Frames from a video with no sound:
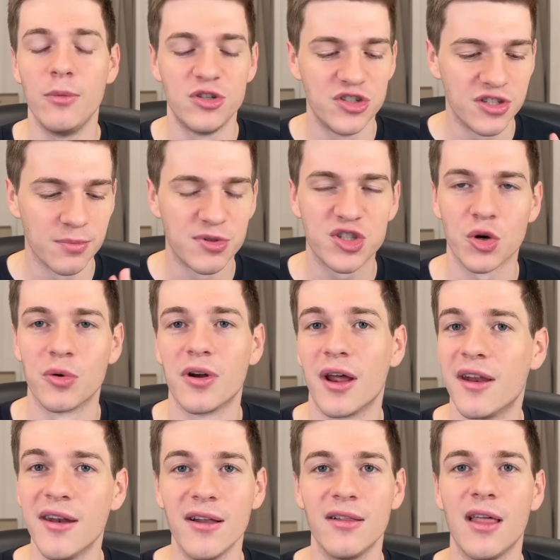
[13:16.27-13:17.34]
which is absurd on
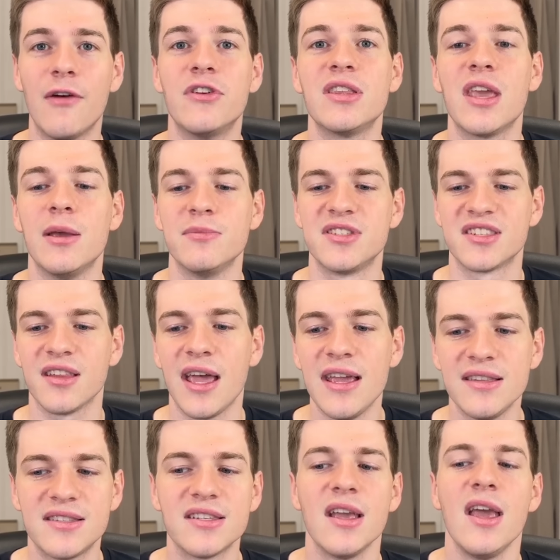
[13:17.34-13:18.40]
an 11-game slate.